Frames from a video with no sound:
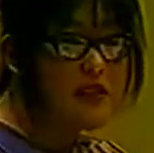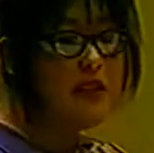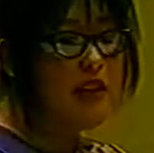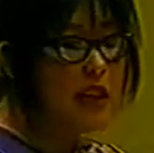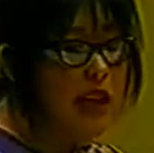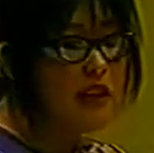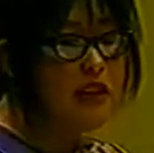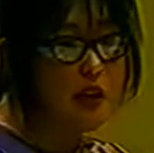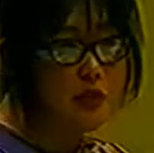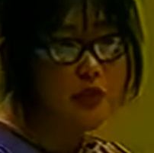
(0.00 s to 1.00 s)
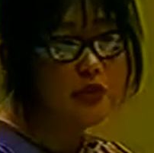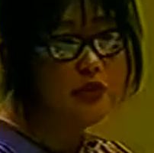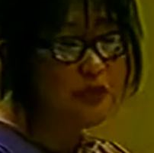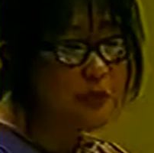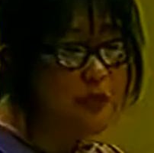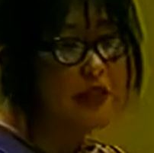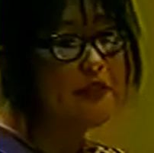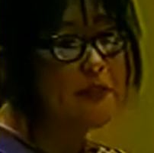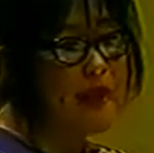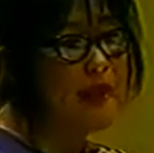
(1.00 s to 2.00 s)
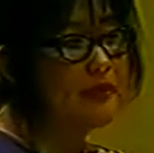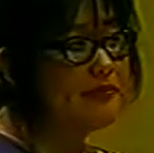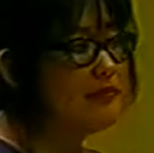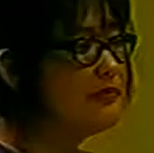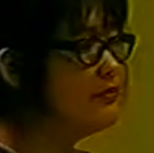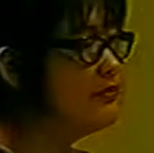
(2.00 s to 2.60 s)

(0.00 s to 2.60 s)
saving handicapped children from a life of pain.